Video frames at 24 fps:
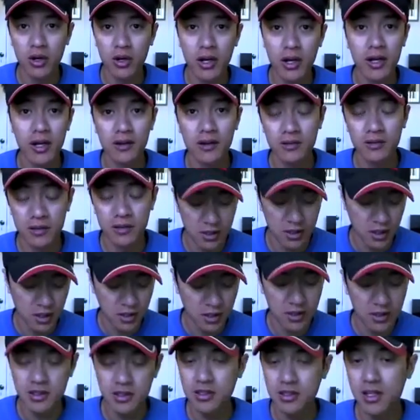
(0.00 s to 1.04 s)
I haven't
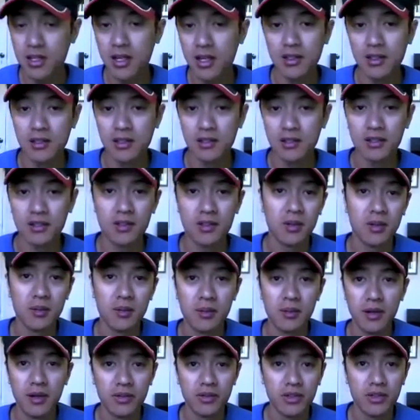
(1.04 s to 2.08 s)
done this yet. This is going to be
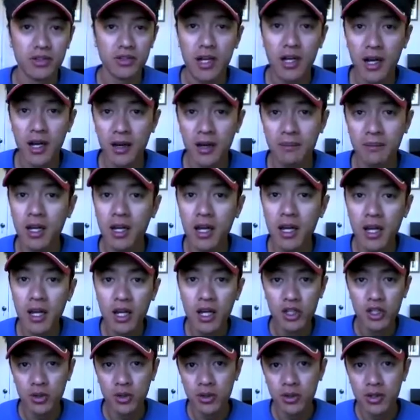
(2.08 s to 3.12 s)
my first time
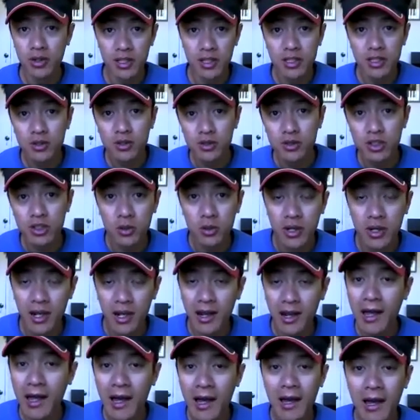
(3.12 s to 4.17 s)
doing this. We're doing it
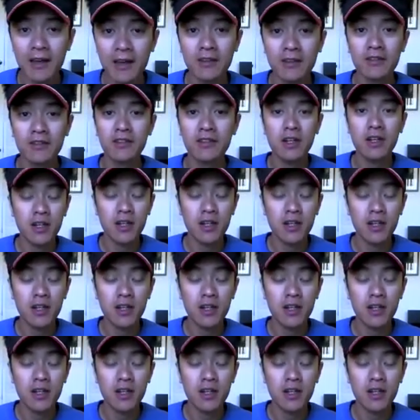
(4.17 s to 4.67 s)
live.